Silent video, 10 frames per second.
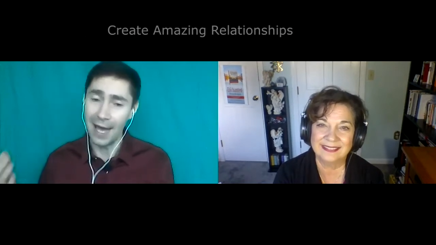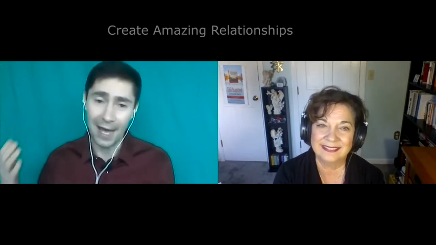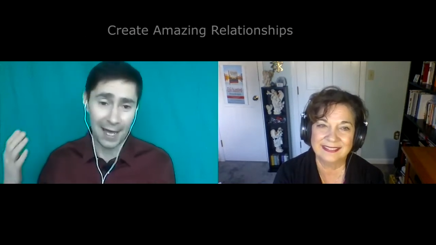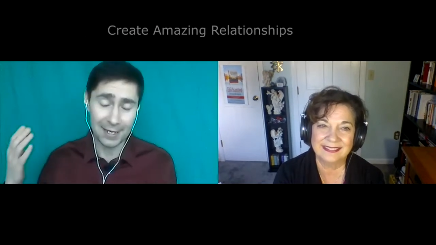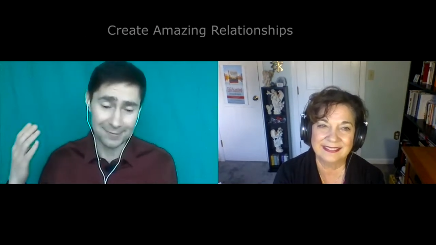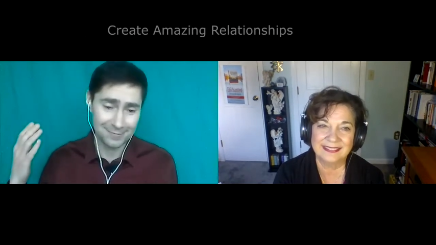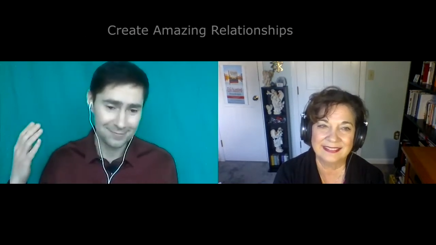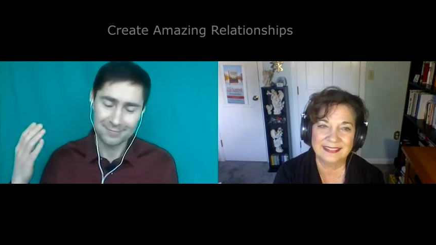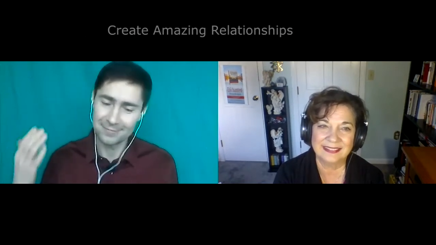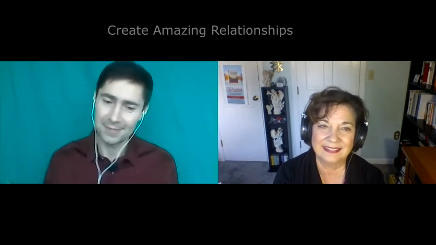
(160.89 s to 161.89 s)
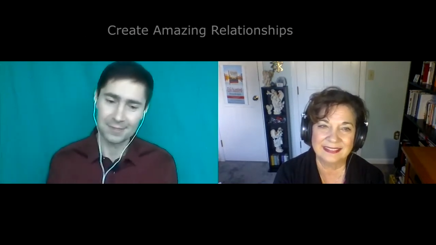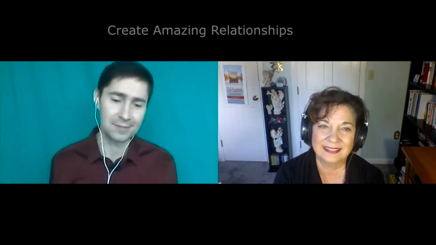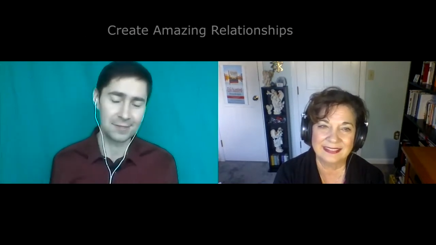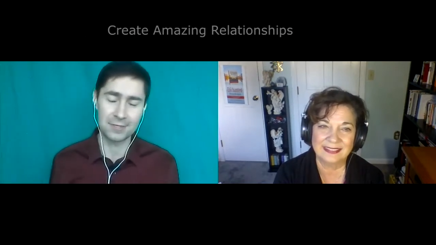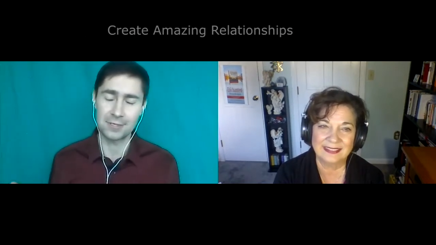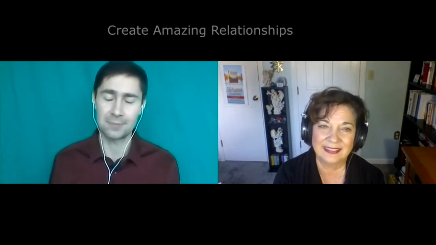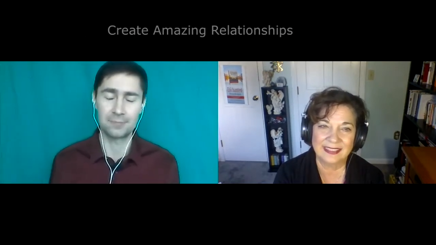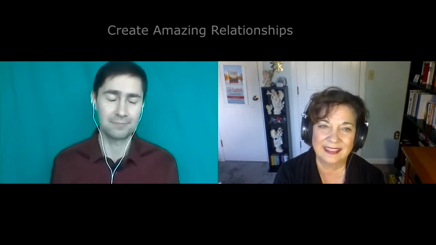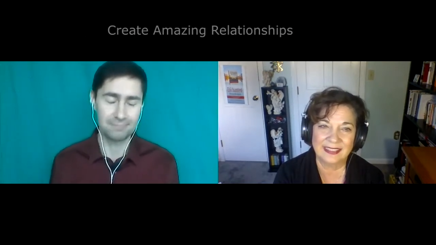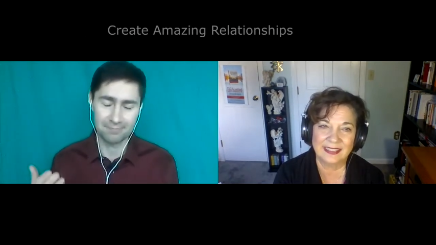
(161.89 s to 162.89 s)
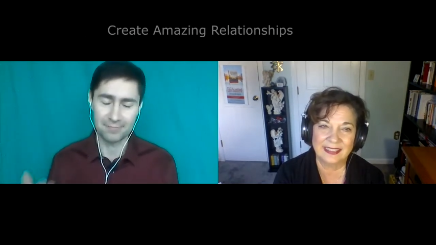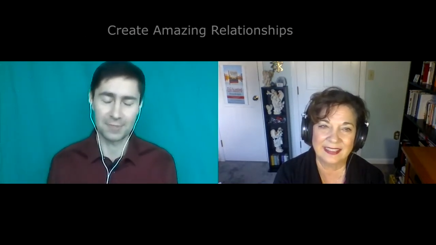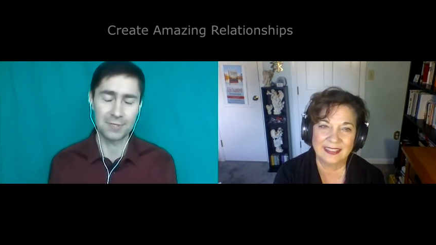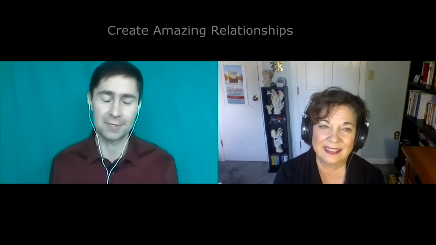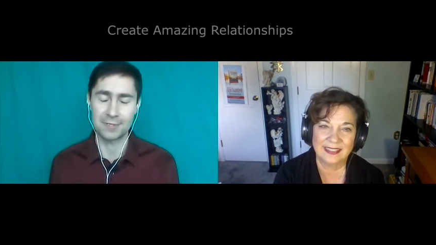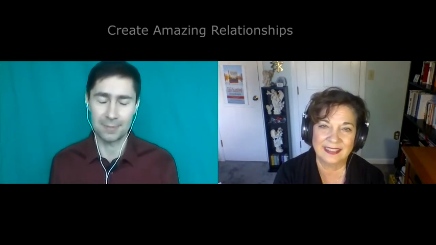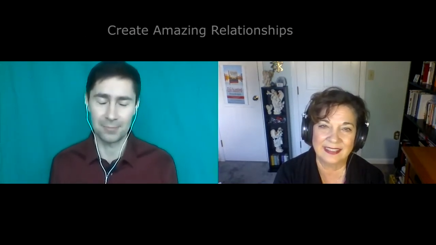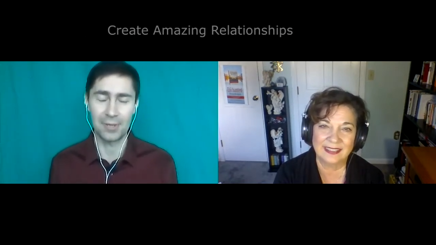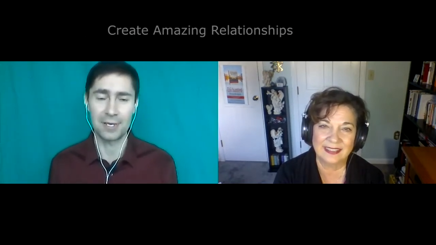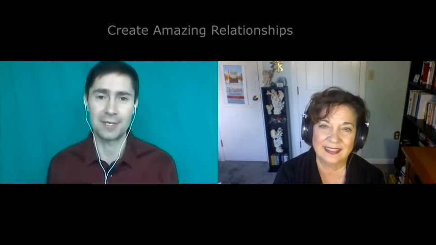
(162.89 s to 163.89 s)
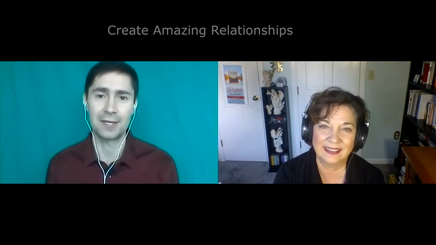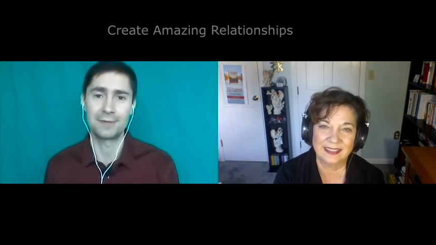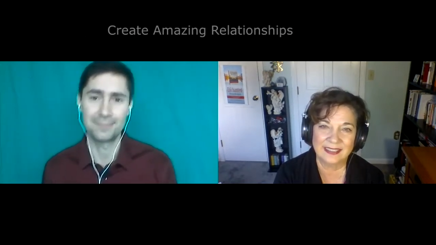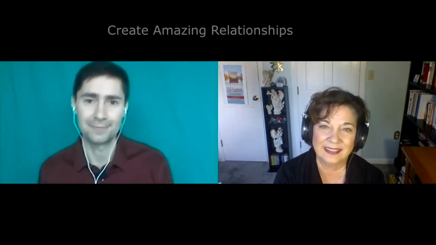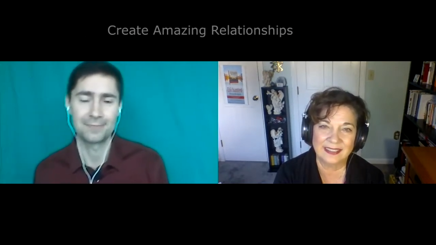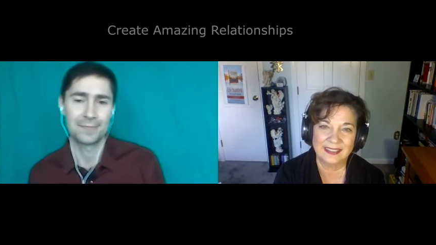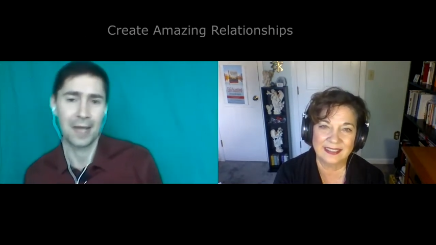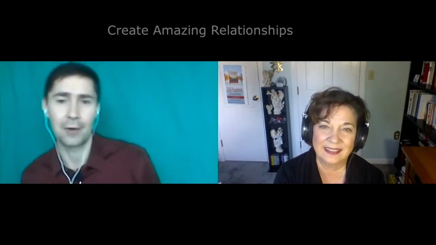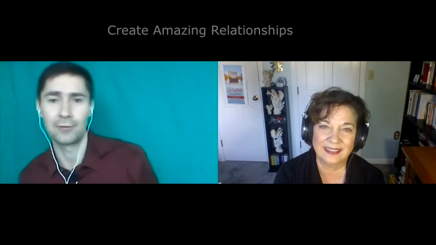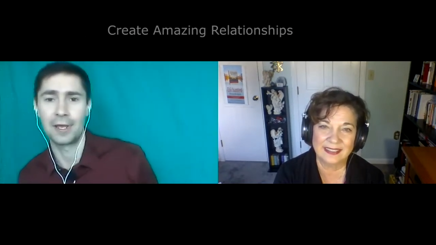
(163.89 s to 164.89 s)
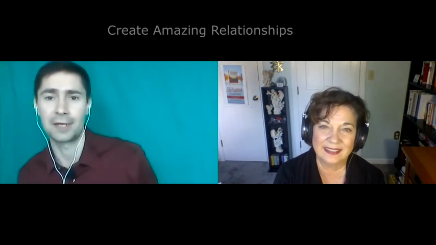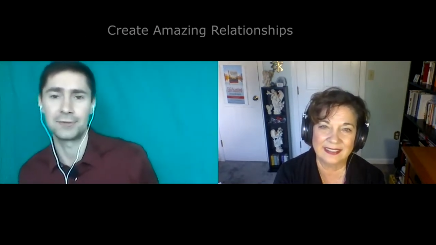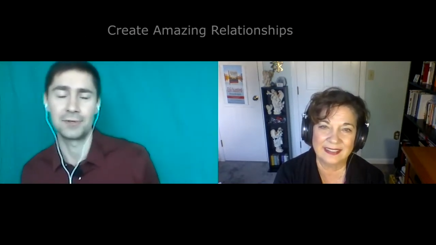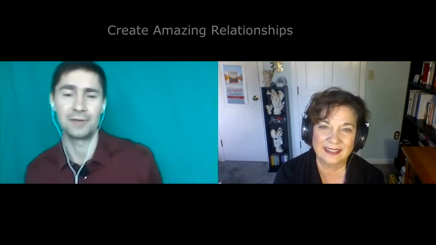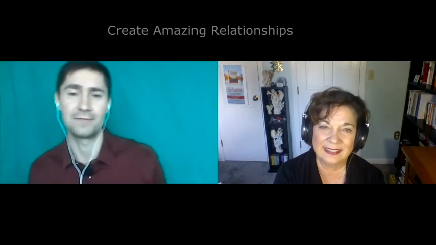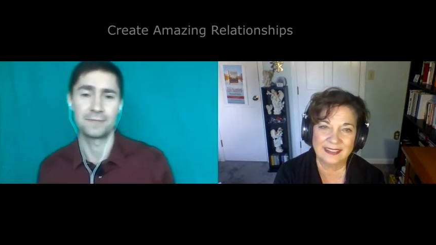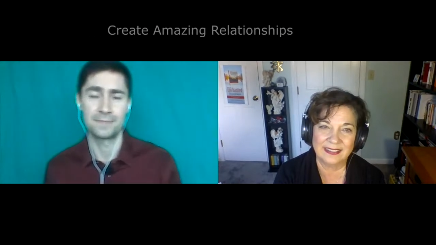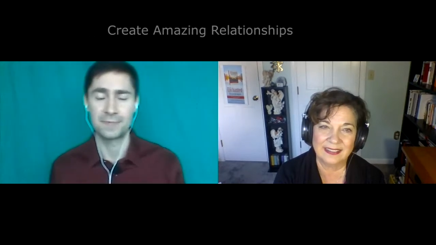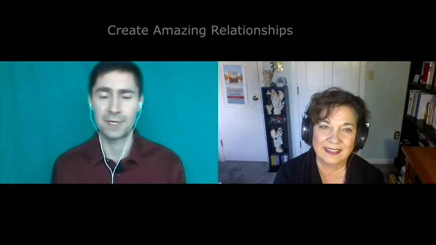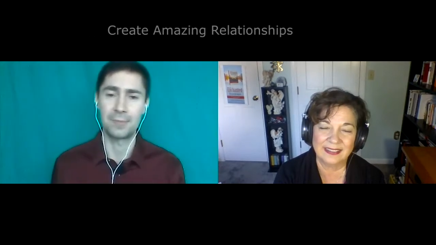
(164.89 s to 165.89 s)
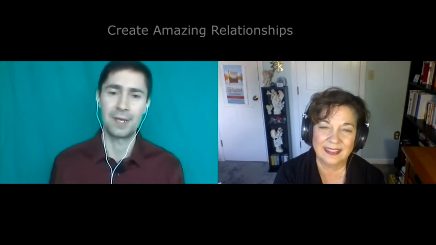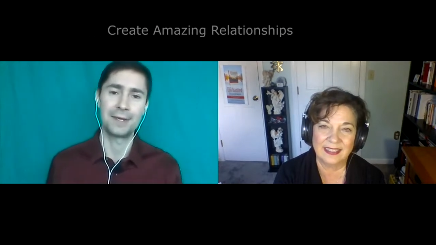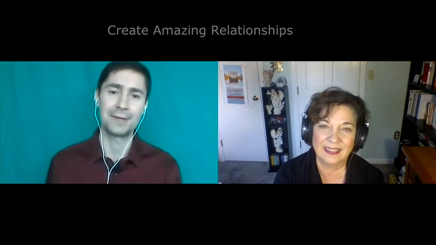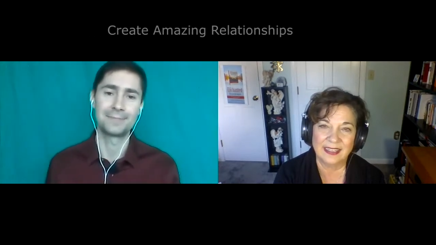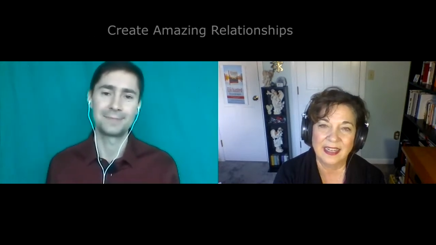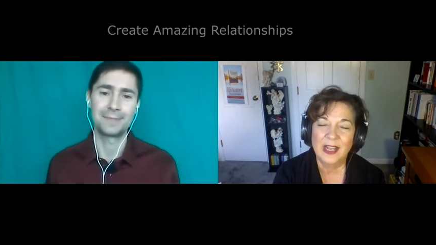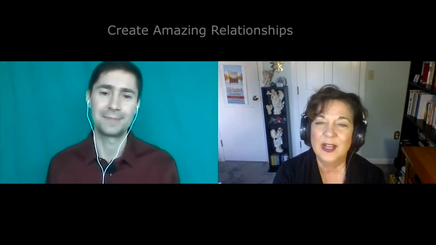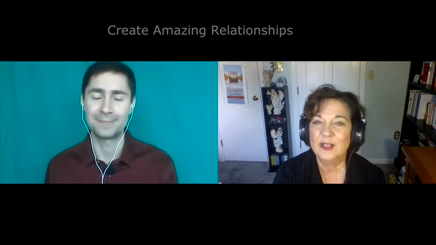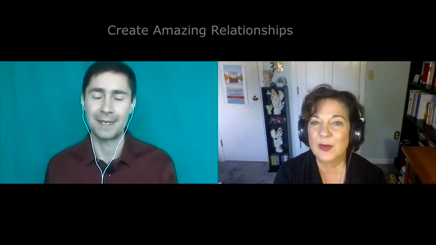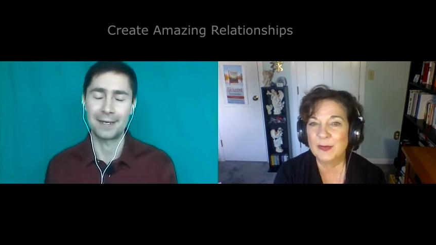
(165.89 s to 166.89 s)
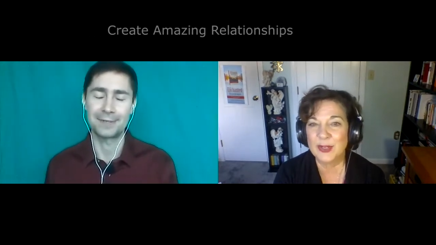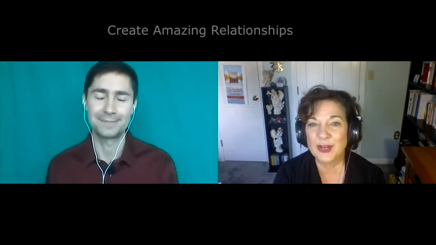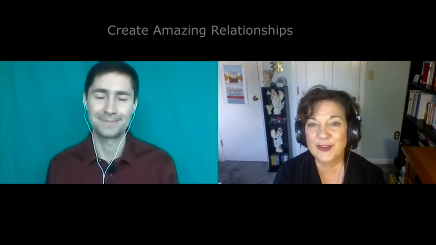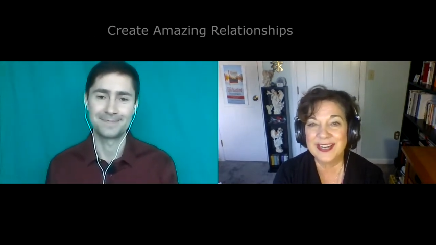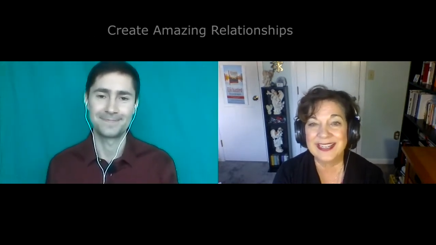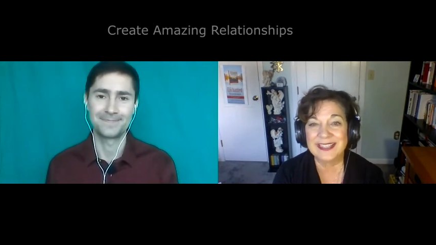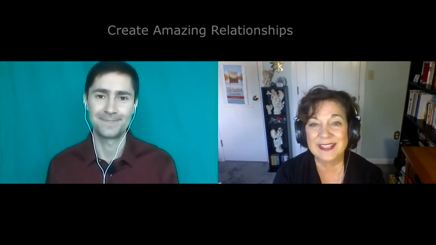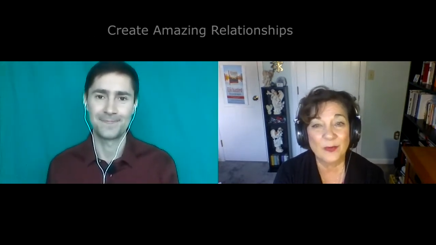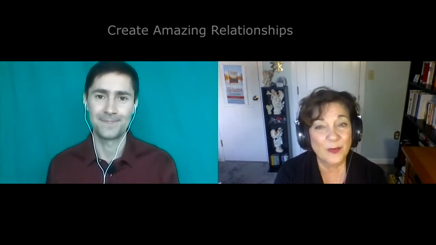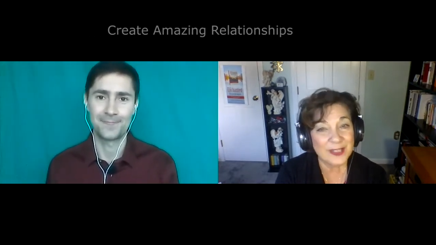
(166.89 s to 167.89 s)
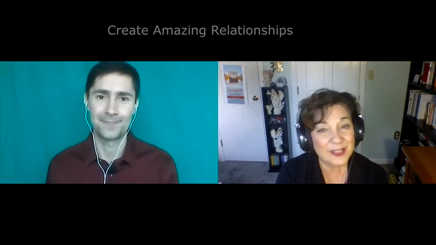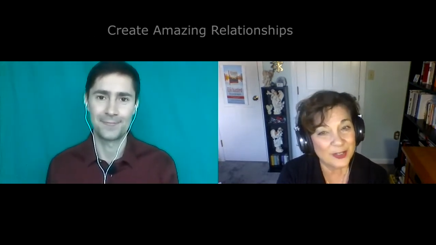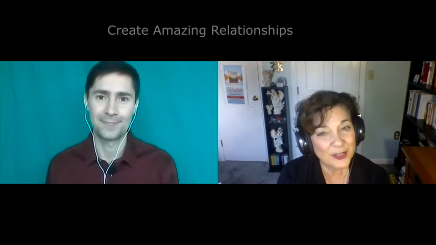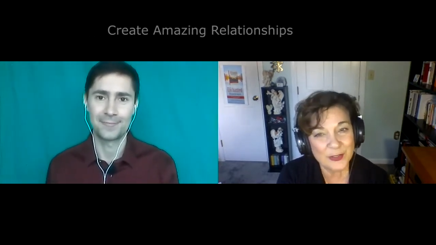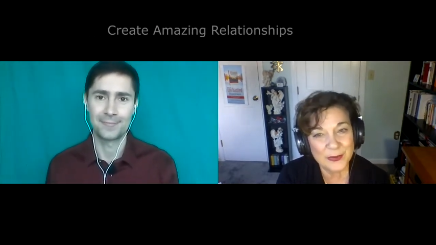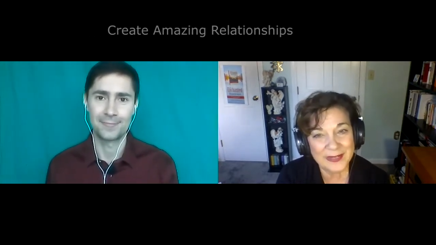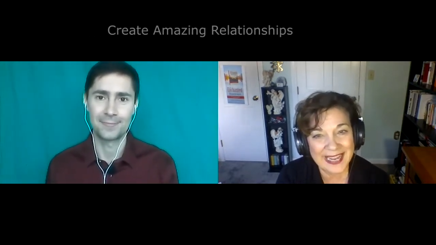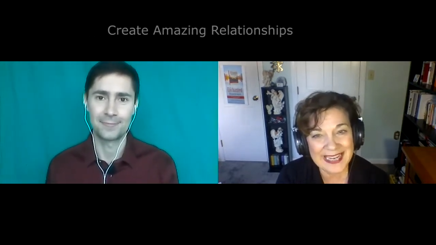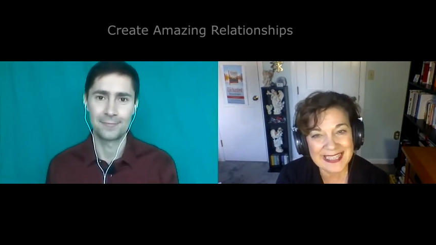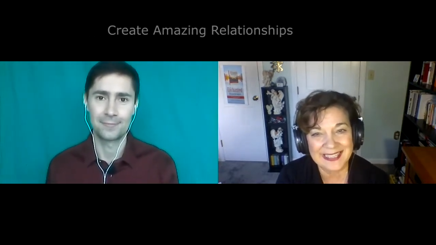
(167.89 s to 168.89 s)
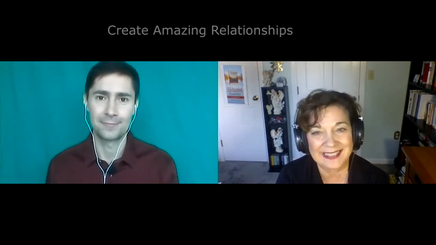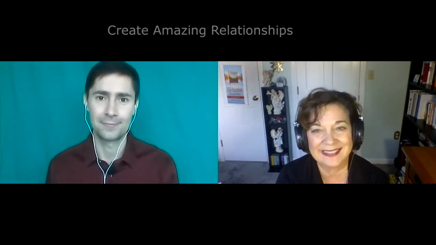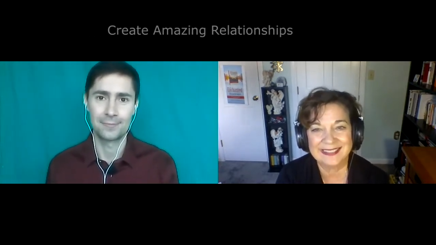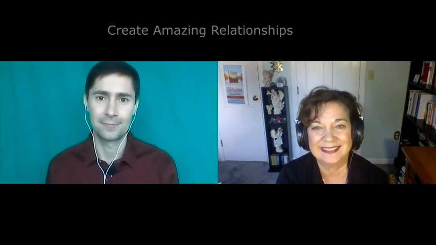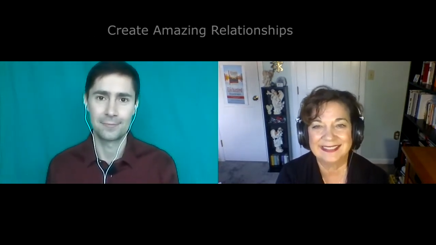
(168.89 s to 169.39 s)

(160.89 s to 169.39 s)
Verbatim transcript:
Speaker 1: I this is a this is a place that I would like to live someday.
Speaker 2: I'm curious, what took you to Alaska?